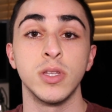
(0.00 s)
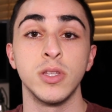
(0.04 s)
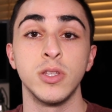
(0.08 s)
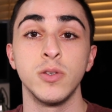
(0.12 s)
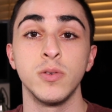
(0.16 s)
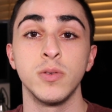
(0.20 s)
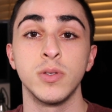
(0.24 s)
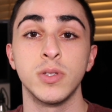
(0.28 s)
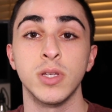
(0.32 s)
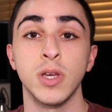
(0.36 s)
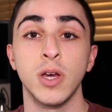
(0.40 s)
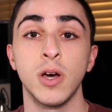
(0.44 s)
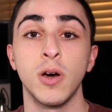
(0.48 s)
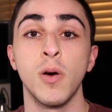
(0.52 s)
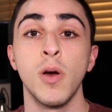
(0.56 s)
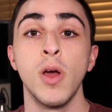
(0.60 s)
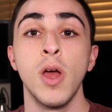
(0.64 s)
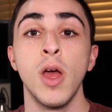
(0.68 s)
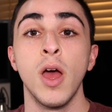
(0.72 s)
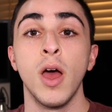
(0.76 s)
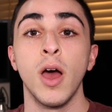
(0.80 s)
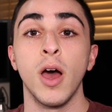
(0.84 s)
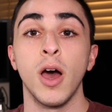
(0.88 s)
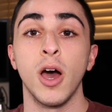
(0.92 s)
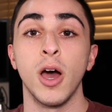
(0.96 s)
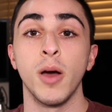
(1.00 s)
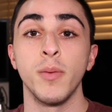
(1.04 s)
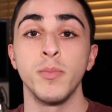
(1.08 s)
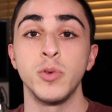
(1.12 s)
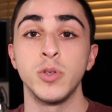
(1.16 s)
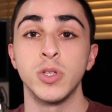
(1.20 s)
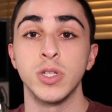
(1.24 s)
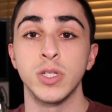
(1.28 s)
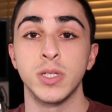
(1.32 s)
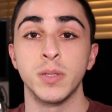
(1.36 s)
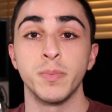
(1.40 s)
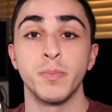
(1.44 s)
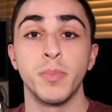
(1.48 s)
to do so, you
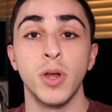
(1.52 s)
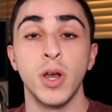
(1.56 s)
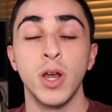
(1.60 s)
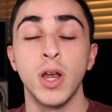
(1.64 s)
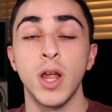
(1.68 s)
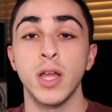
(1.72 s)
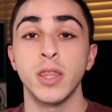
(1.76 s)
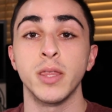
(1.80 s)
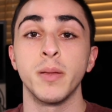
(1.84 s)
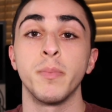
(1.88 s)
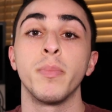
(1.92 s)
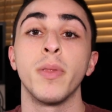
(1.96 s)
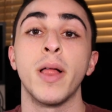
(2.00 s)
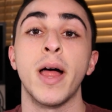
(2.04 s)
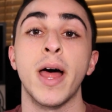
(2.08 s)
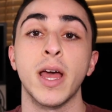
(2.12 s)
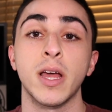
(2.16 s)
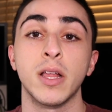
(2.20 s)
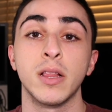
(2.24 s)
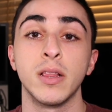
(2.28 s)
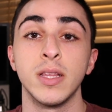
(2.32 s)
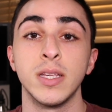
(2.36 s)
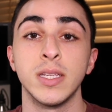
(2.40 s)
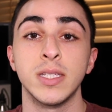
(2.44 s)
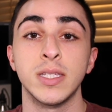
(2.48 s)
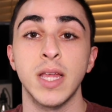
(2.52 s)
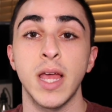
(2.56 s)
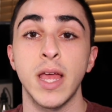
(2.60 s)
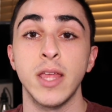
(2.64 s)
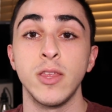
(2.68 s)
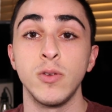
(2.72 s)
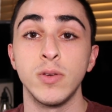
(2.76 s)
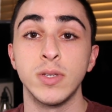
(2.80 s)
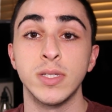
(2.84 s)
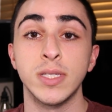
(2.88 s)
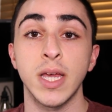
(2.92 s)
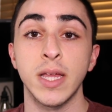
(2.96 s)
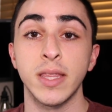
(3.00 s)
just put it on the blacklist
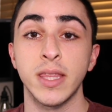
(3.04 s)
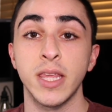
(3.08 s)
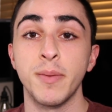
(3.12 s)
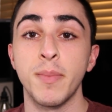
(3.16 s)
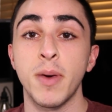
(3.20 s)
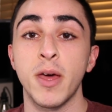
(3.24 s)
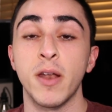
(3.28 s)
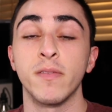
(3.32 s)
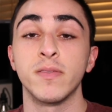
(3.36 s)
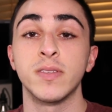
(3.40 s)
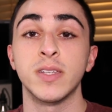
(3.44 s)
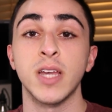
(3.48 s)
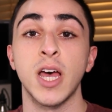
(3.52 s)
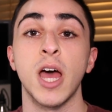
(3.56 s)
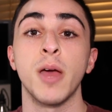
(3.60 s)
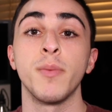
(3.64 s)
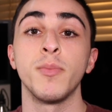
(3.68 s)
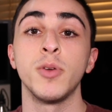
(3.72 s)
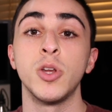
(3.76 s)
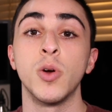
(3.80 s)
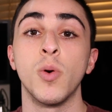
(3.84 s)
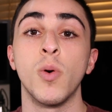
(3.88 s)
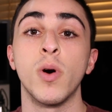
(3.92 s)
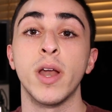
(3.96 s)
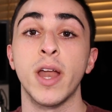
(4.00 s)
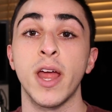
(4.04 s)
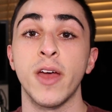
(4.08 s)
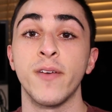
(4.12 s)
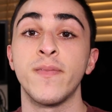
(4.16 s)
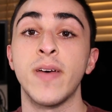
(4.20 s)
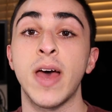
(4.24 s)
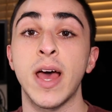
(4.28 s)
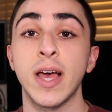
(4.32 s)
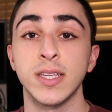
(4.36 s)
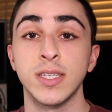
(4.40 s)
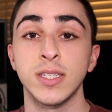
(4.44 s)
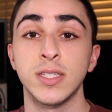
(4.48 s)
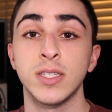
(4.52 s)
and you set the amount of time you don't want to have
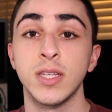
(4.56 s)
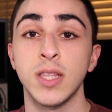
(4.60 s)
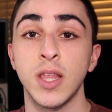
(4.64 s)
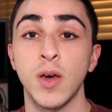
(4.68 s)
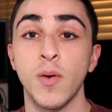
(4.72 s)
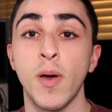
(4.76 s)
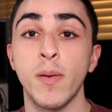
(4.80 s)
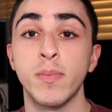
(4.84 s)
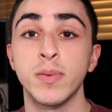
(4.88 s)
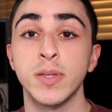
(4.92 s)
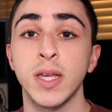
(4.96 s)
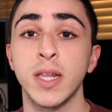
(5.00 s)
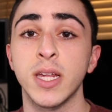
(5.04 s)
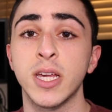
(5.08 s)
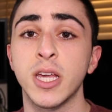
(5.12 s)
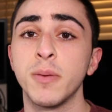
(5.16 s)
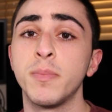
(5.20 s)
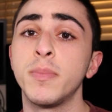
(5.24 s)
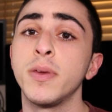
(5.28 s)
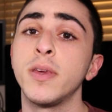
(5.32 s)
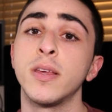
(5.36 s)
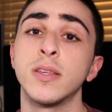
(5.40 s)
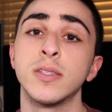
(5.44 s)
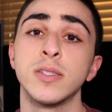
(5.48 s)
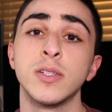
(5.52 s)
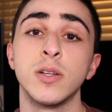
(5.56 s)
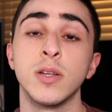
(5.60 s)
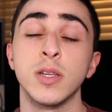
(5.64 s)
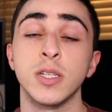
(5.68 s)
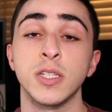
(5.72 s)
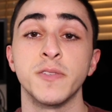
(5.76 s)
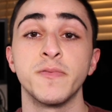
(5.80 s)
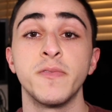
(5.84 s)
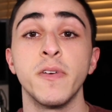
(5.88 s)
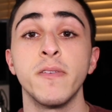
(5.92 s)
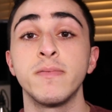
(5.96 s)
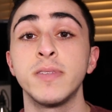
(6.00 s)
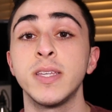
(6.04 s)
access to that website. It could be as little
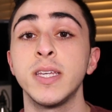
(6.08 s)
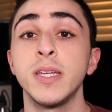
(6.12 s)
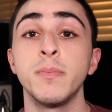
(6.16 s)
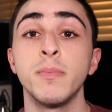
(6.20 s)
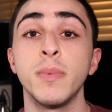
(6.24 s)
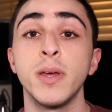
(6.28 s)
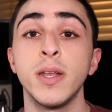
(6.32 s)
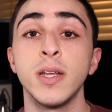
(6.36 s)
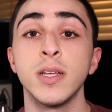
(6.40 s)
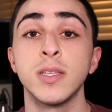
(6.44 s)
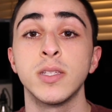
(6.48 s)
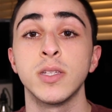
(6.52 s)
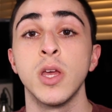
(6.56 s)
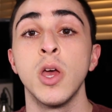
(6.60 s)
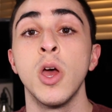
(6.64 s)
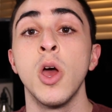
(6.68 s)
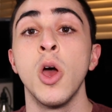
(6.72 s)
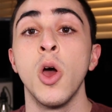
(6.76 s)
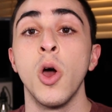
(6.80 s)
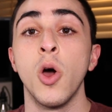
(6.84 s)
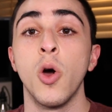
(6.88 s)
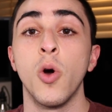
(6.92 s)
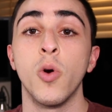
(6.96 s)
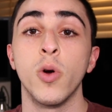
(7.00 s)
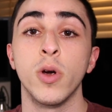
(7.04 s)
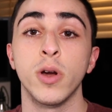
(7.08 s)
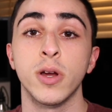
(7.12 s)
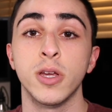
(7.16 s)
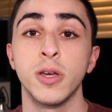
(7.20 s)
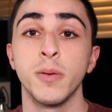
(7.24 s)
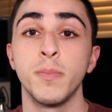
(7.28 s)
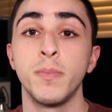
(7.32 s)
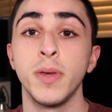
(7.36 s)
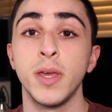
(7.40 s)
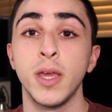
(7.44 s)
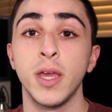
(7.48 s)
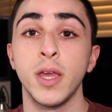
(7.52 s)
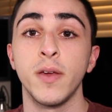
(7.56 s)
as 15 minutes or it
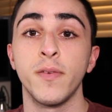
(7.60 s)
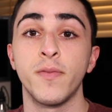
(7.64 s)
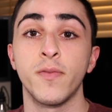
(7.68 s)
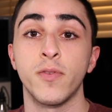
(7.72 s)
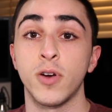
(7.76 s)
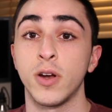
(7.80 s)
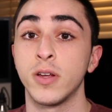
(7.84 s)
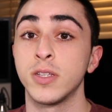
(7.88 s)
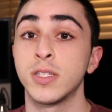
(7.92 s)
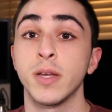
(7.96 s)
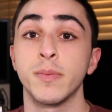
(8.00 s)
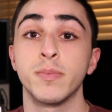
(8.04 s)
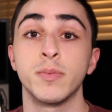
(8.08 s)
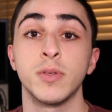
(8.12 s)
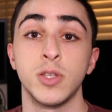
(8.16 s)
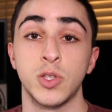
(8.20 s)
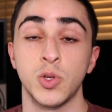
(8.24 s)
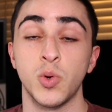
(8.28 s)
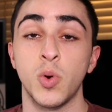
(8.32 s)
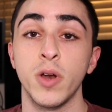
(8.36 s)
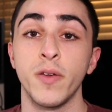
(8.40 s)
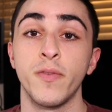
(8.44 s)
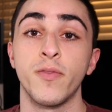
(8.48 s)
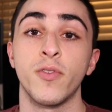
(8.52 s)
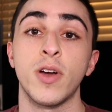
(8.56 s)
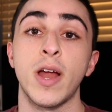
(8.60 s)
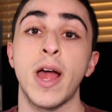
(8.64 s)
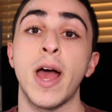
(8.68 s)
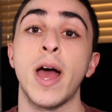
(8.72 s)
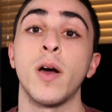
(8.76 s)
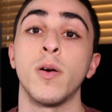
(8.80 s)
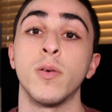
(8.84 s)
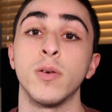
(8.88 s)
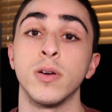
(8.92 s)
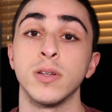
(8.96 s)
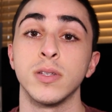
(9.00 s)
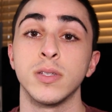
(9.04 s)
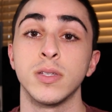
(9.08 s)
could be for as up to 24
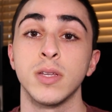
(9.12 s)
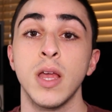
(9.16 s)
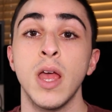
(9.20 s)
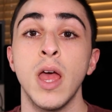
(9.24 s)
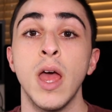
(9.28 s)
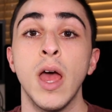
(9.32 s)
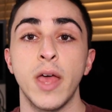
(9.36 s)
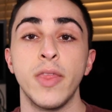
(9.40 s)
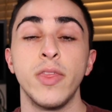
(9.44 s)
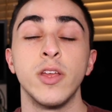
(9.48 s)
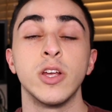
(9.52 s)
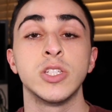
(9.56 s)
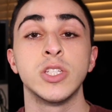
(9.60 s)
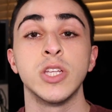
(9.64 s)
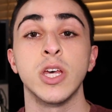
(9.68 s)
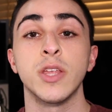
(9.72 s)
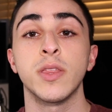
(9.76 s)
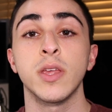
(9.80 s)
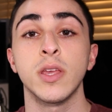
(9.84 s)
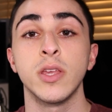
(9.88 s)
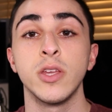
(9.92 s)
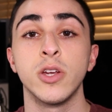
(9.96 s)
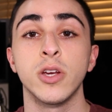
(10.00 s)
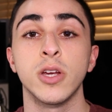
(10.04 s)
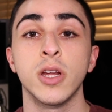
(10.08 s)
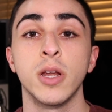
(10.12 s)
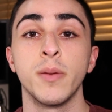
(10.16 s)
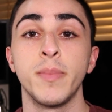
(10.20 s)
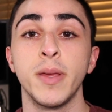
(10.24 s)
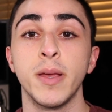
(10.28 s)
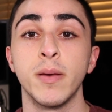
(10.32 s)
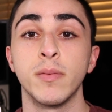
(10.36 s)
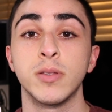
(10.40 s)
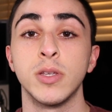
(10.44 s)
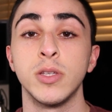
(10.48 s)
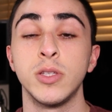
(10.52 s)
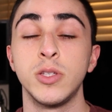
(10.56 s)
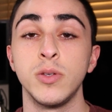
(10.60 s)
hours. And there's nothing you're going to be
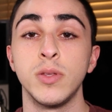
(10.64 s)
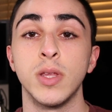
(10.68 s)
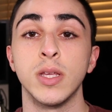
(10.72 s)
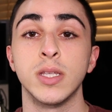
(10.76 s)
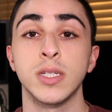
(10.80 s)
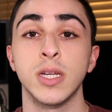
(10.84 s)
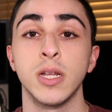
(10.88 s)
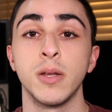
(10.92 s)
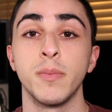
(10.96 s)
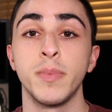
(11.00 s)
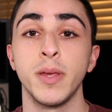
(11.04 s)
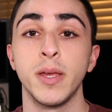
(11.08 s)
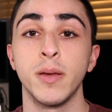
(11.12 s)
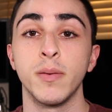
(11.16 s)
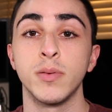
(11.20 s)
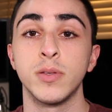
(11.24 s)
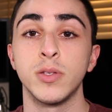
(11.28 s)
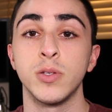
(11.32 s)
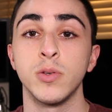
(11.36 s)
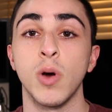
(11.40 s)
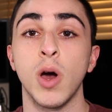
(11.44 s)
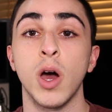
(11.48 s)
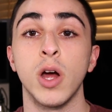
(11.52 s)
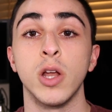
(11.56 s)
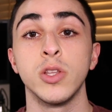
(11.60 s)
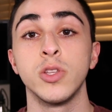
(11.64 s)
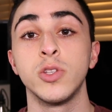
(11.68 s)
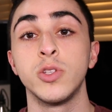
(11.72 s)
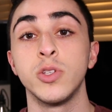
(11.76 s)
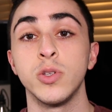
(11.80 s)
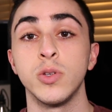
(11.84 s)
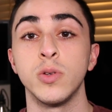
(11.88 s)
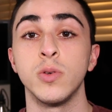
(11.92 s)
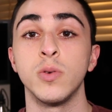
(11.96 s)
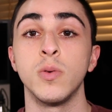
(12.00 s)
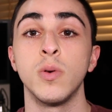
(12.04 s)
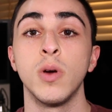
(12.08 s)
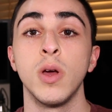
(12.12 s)
able to do that's going to be able to
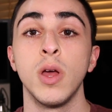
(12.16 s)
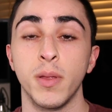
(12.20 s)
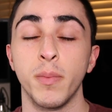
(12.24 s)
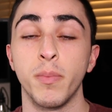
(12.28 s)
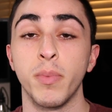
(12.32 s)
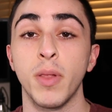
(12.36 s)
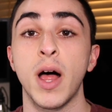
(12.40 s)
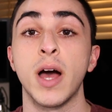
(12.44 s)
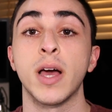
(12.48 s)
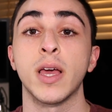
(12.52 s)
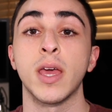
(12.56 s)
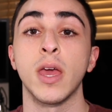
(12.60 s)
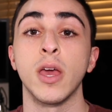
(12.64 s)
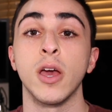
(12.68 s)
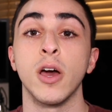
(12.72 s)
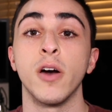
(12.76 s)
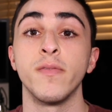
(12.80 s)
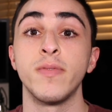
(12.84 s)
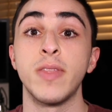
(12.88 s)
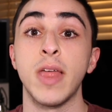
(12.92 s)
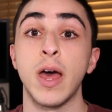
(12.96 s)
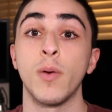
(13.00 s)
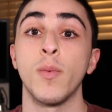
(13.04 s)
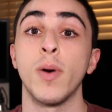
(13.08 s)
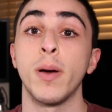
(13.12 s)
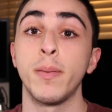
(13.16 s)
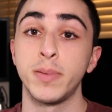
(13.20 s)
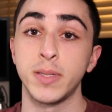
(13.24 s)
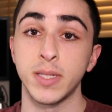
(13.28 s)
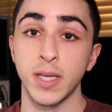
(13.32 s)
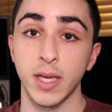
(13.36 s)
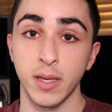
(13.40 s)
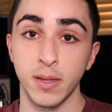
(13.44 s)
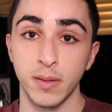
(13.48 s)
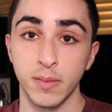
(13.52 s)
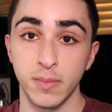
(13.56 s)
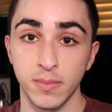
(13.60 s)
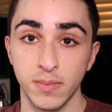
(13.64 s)
undo the blocking of that
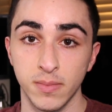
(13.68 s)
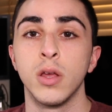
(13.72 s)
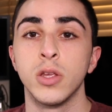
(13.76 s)
website.